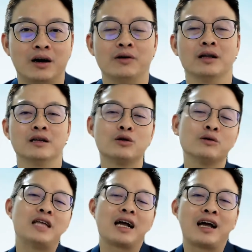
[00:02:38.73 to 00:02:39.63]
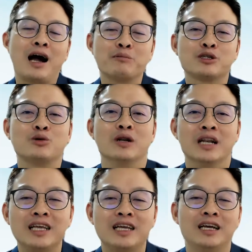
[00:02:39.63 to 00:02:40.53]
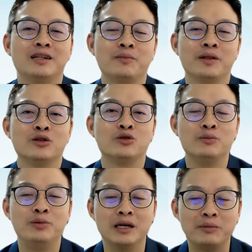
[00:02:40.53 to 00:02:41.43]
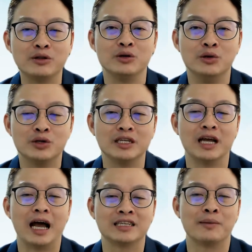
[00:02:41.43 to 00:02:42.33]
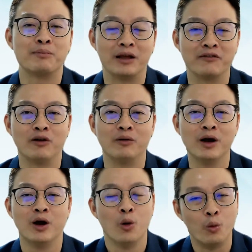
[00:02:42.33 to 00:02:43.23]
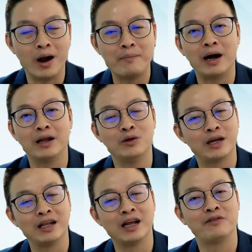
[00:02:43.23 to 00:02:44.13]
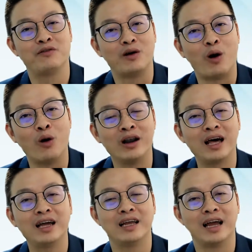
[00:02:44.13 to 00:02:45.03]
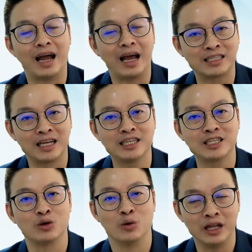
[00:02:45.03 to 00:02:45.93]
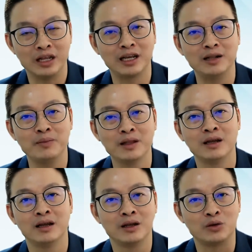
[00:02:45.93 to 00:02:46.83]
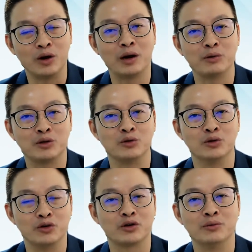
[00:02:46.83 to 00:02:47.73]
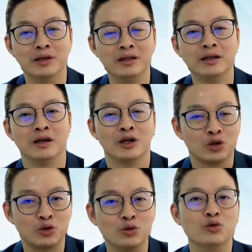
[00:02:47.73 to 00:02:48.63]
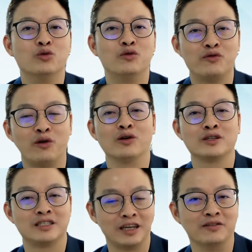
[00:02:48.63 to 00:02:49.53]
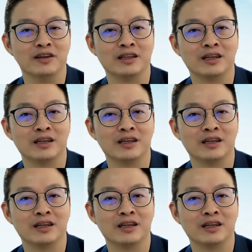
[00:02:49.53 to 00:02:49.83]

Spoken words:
All right, so that comes to LinkedIn to be able to use it as a platform whereby you can have online access to LinkedIn to help you to do recruitment 24/7.